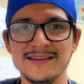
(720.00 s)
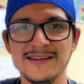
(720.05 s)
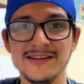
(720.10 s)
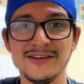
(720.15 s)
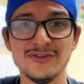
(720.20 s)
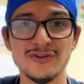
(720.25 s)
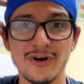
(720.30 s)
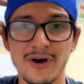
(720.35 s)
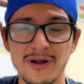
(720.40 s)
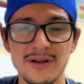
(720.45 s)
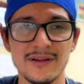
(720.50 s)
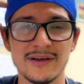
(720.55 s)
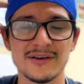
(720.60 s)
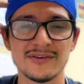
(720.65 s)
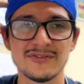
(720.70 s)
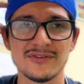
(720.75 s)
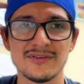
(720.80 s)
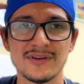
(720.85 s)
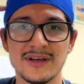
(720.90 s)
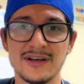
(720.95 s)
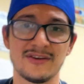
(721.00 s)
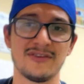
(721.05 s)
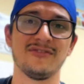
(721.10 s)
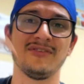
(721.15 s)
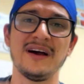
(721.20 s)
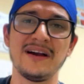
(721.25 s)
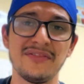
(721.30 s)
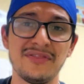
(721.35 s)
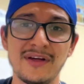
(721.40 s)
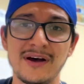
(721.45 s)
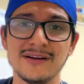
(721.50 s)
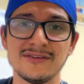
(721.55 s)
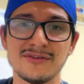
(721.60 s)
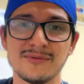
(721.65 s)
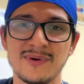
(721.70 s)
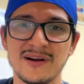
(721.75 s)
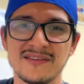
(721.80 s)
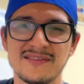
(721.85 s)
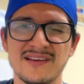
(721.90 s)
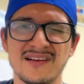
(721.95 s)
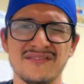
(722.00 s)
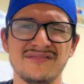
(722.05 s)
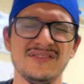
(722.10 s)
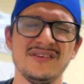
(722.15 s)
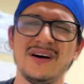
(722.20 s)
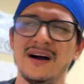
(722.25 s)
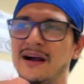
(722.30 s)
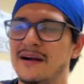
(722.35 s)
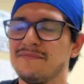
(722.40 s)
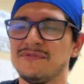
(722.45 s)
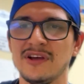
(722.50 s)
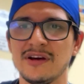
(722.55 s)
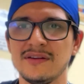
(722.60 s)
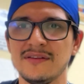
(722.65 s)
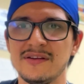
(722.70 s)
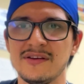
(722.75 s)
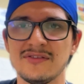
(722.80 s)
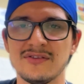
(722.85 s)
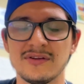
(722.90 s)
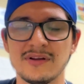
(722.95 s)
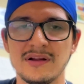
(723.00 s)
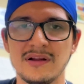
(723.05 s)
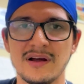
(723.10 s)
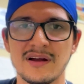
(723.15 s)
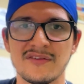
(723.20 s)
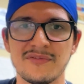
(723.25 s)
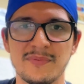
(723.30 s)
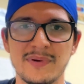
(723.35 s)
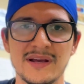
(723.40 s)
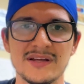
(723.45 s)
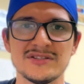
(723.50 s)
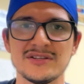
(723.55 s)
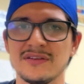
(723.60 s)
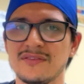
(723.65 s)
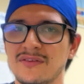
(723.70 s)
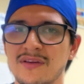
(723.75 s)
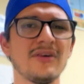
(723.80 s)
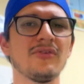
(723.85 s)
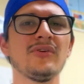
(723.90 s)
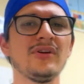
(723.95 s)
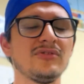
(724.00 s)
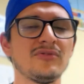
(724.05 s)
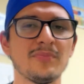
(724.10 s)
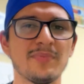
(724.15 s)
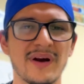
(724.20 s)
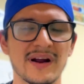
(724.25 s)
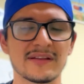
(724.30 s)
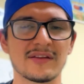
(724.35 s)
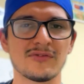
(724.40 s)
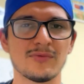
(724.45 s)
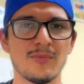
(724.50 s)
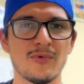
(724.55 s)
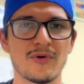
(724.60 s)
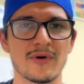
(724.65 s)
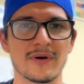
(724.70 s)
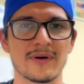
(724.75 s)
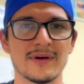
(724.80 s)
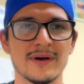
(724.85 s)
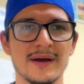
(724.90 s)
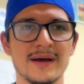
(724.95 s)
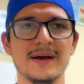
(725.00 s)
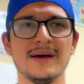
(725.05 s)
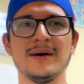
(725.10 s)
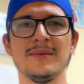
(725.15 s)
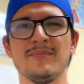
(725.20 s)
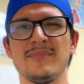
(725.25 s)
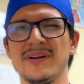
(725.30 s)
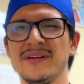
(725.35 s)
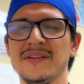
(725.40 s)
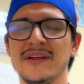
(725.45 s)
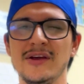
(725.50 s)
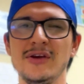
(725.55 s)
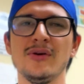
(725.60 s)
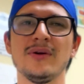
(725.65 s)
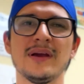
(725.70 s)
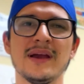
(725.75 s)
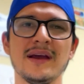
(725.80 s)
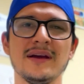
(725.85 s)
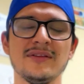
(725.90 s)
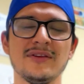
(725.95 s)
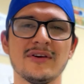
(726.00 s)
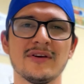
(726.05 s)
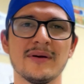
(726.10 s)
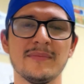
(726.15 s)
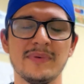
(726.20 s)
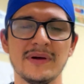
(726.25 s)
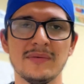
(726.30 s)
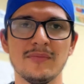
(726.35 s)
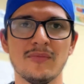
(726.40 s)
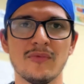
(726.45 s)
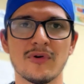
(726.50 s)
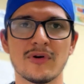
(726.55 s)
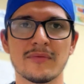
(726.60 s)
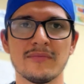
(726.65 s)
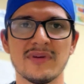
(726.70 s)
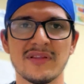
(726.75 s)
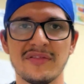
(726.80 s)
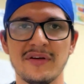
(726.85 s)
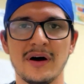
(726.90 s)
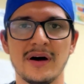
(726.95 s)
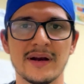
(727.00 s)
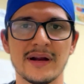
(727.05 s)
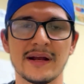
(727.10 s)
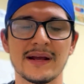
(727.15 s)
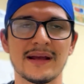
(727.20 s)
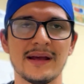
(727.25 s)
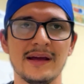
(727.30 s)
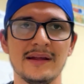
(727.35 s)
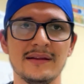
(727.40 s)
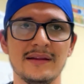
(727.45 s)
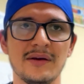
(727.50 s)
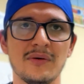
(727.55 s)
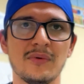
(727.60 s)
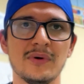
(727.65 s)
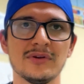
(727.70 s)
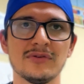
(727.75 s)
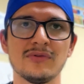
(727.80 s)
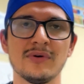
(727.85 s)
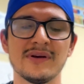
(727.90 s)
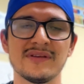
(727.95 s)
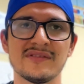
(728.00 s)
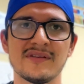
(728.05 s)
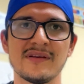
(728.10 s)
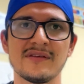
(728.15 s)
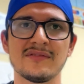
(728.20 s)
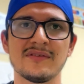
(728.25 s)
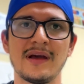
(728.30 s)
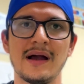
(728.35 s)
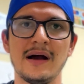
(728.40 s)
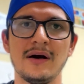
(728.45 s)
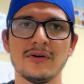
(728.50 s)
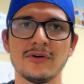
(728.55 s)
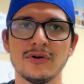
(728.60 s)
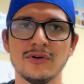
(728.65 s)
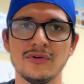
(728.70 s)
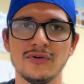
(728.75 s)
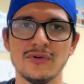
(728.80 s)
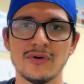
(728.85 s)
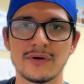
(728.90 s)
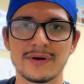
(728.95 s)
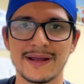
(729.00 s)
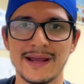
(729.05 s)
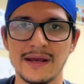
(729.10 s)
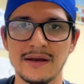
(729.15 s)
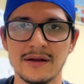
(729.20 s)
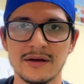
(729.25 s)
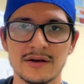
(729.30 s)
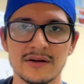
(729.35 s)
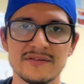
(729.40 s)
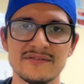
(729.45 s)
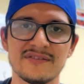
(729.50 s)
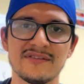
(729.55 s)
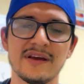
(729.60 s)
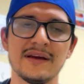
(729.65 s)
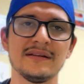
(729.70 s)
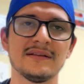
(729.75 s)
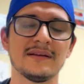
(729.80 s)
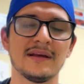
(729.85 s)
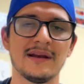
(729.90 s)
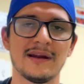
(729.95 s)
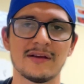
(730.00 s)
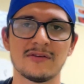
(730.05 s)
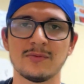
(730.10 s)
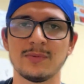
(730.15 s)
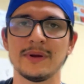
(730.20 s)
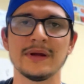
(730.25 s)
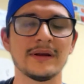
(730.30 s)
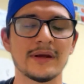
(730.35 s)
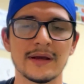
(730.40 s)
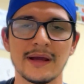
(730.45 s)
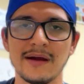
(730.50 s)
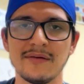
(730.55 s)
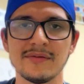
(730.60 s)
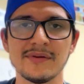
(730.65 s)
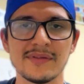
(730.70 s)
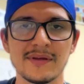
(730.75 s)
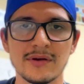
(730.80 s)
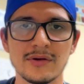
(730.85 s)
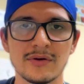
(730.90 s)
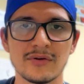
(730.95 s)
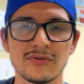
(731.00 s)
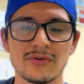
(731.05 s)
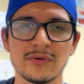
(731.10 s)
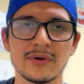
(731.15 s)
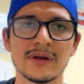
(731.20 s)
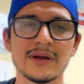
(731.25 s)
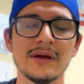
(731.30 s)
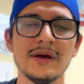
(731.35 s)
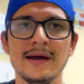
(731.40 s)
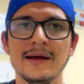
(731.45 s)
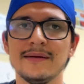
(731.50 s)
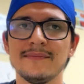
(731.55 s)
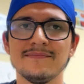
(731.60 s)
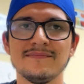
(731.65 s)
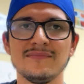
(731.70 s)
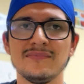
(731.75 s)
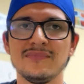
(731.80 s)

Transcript: knowledge, because I thought to myself, I've done this on a lot of patients, I don't need to practice more. But in the UK, they're a bit more methodic and they want to assess how good you are gaining consent and explaining everything you're doing and